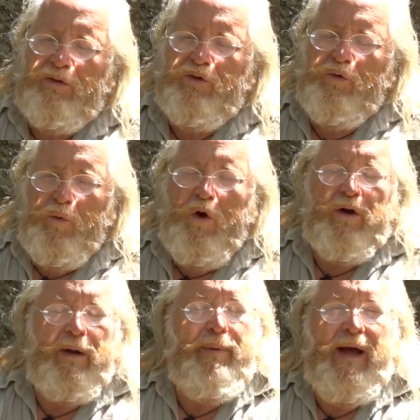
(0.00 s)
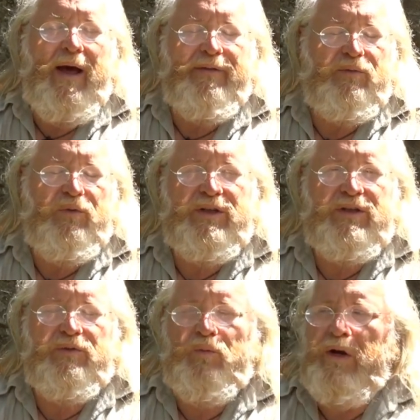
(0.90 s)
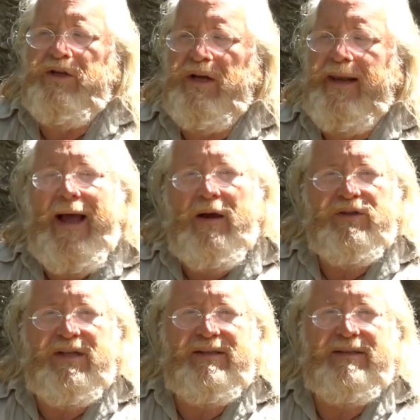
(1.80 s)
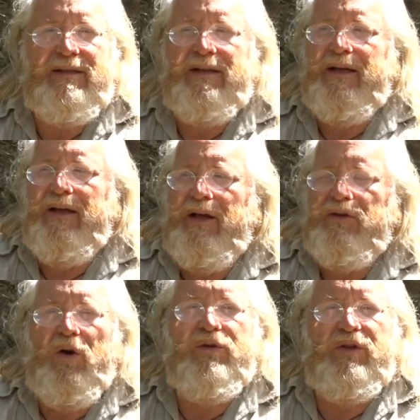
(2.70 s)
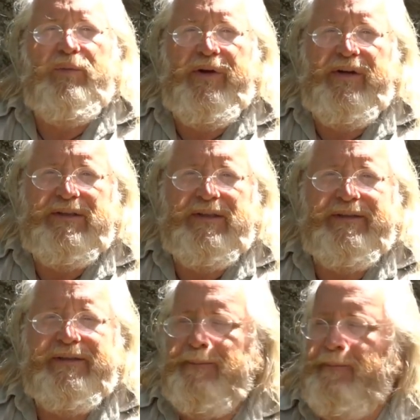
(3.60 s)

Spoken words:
walk a path which allows us those experiences.